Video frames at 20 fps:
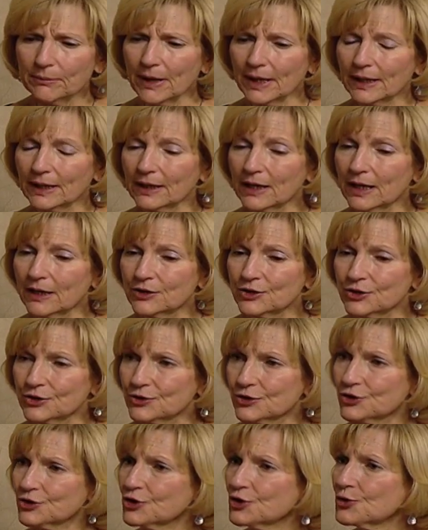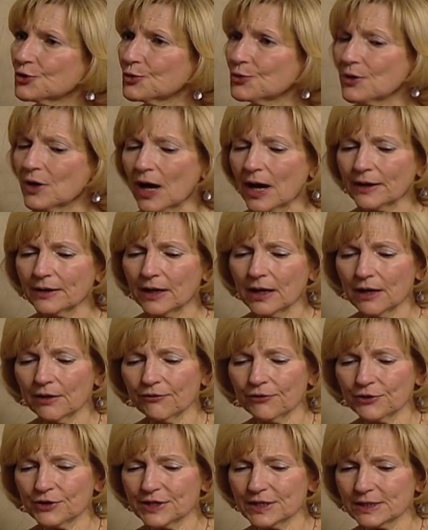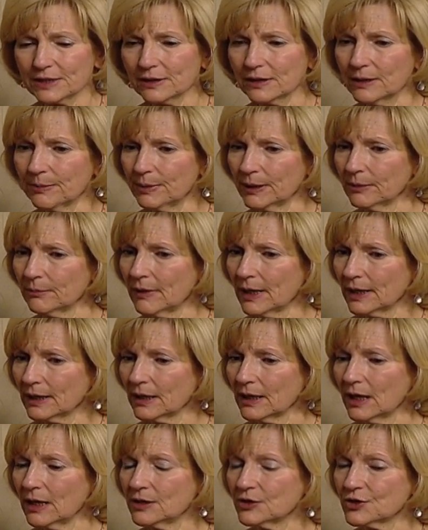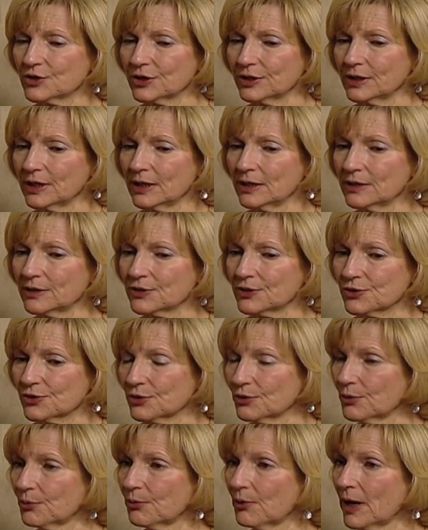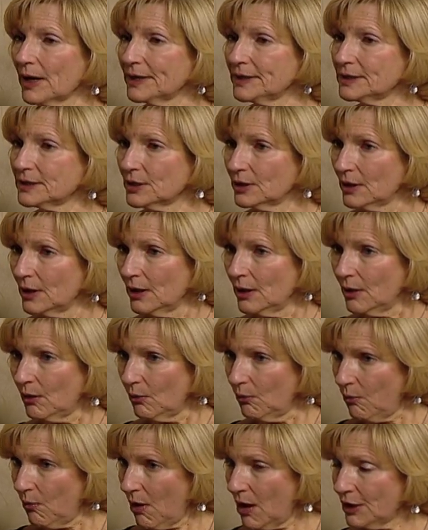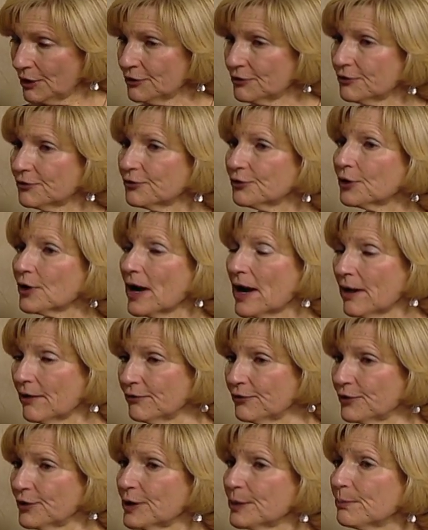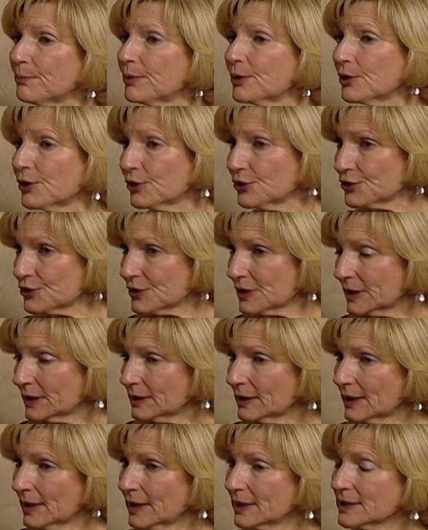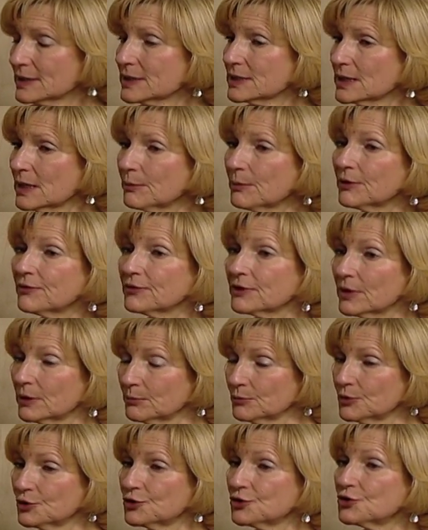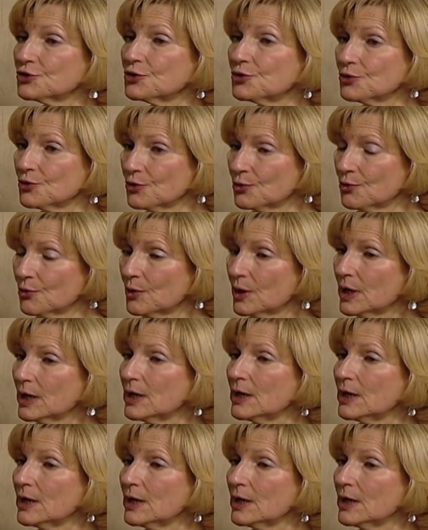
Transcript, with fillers: medications too. Not every sleeping medication is the right one for every person, right. and some of them do.